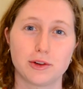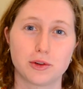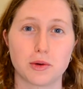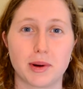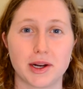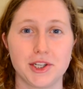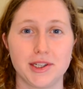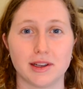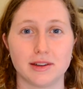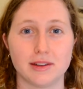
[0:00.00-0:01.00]
short punchy
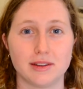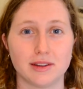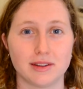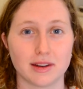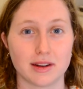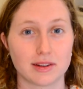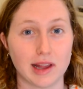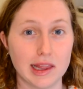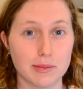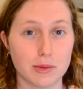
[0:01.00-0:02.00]
sentences that are
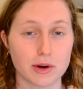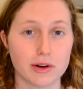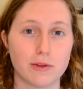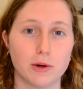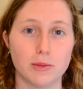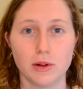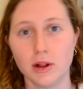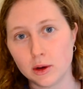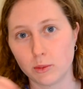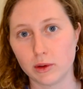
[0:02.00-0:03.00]
slightly more informal
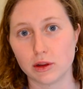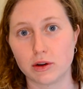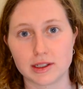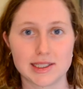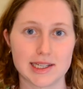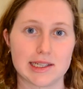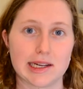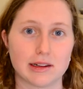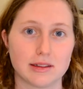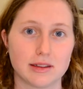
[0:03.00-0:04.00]
with longer
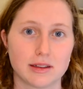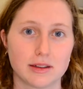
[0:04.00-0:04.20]
detailed